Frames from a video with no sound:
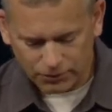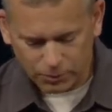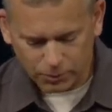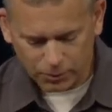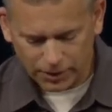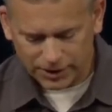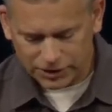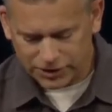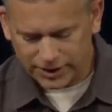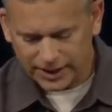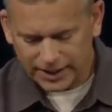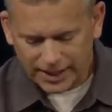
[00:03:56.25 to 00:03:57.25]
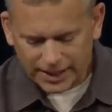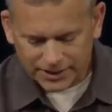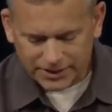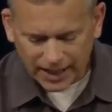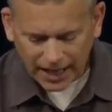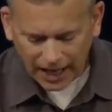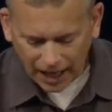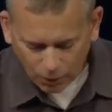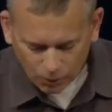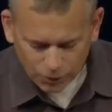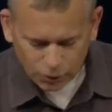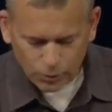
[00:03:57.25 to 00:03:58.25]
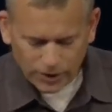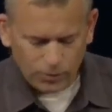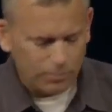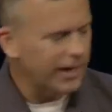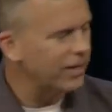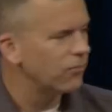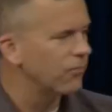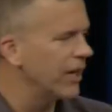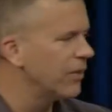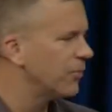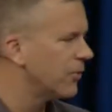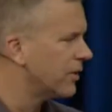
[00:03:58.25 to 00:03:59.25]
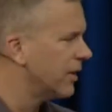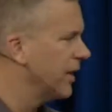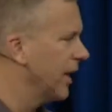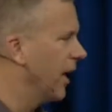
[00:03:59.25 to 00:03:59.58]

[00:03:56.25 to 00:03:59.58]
And what we're going to see is, how do we remain faithful to the